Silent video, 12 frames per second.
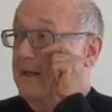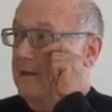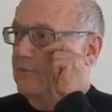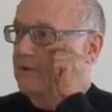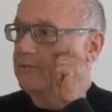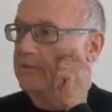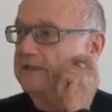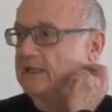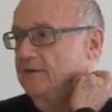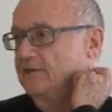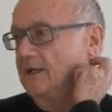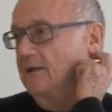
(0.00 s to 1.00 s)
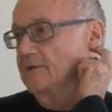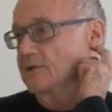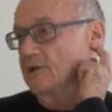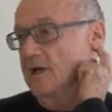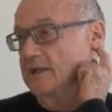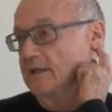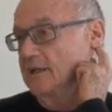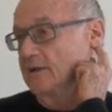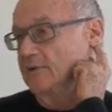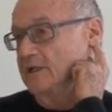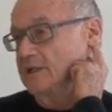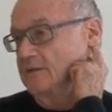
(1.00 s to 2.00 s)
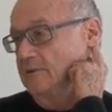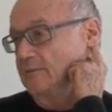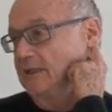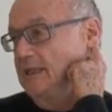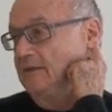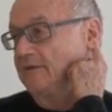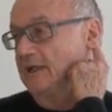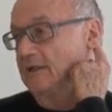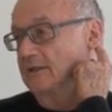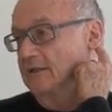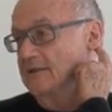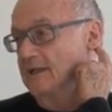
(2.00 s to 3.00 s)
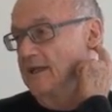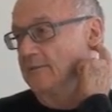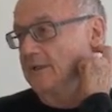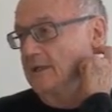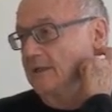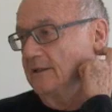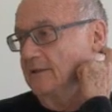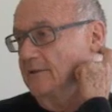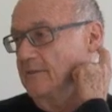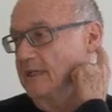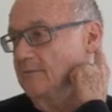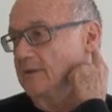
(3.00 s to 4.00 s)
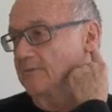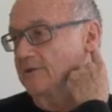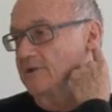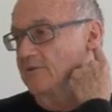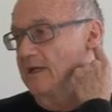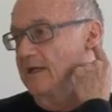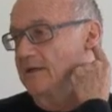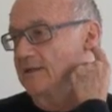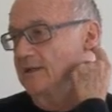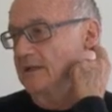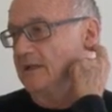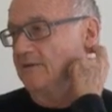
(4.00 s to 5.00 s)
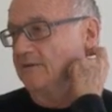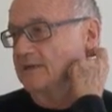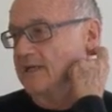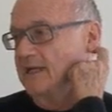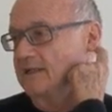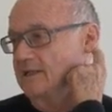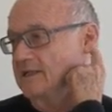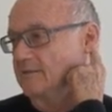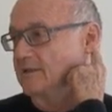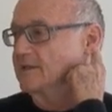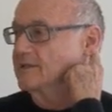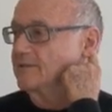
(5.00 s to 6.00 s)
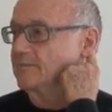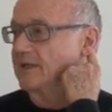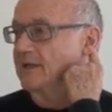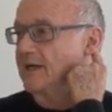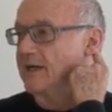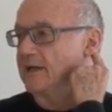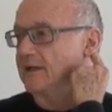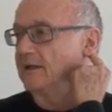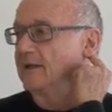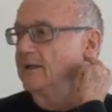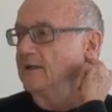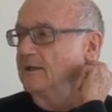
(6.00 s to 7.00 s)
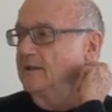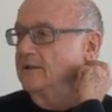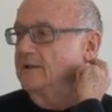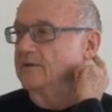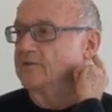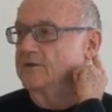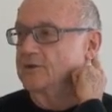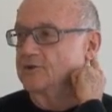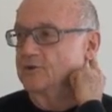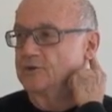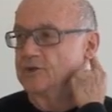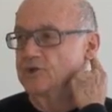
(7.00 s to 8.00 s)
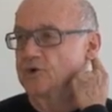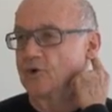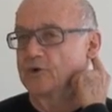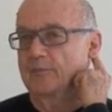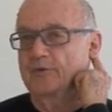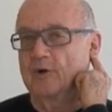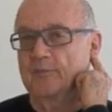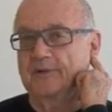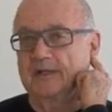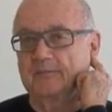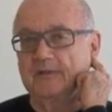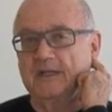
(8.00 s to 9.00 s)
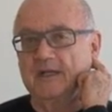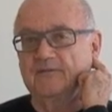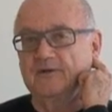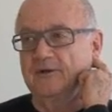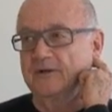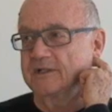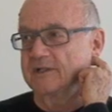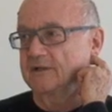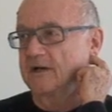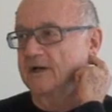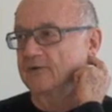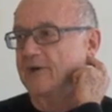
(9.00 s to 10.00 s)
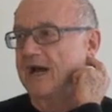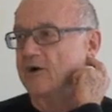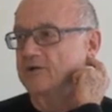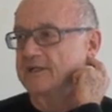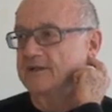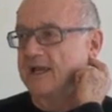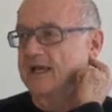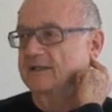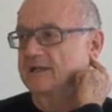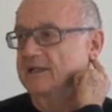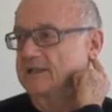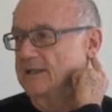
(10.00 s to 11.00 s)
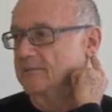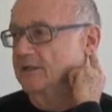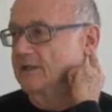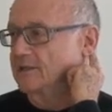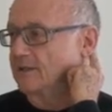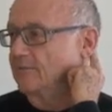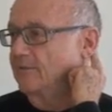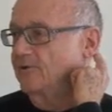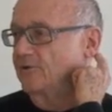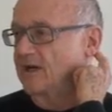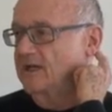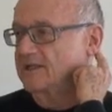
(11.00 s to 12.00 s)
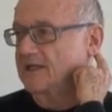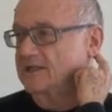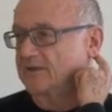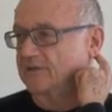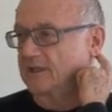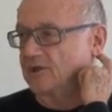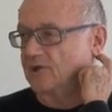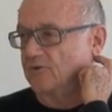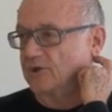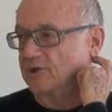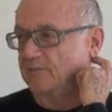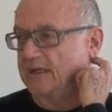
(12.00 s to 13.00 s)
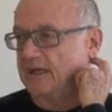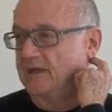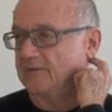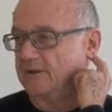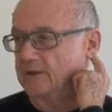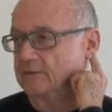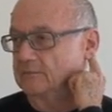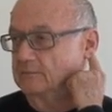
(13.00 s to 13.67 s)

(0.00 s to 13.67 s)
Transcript: which believed that it was not an unreasonable belief at the time that Hitler might be persuaded to leave his anti-Semitism behind if the Jews showed appropriate behavior and did not arouse anti-Semitism through excessively Jewish behavior.